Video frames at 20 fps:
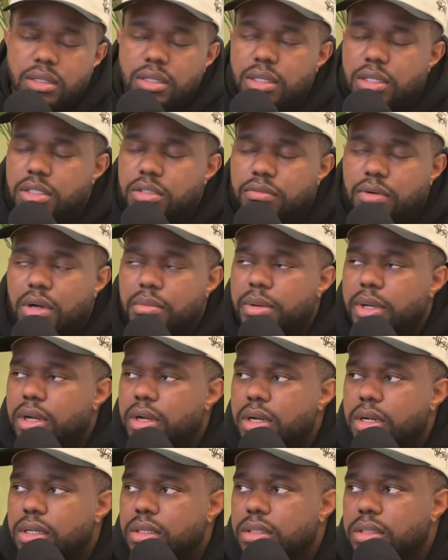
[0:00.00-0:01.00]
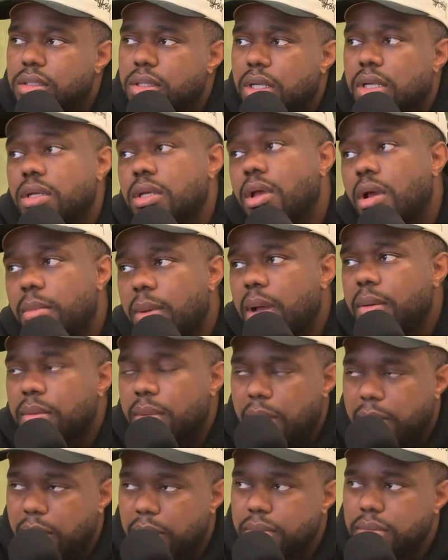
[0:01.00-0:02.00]
each of our parents, like your mama,
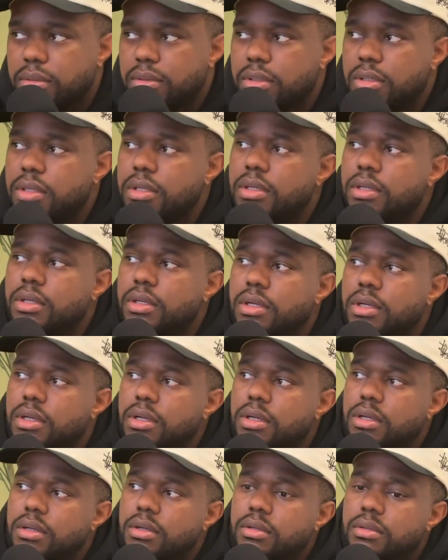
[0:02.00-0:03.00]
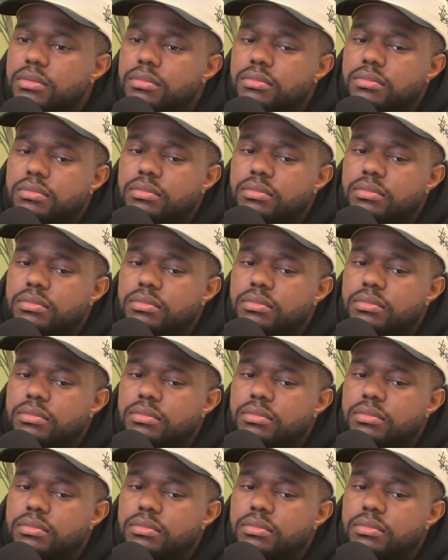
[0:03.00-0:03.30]
my mama,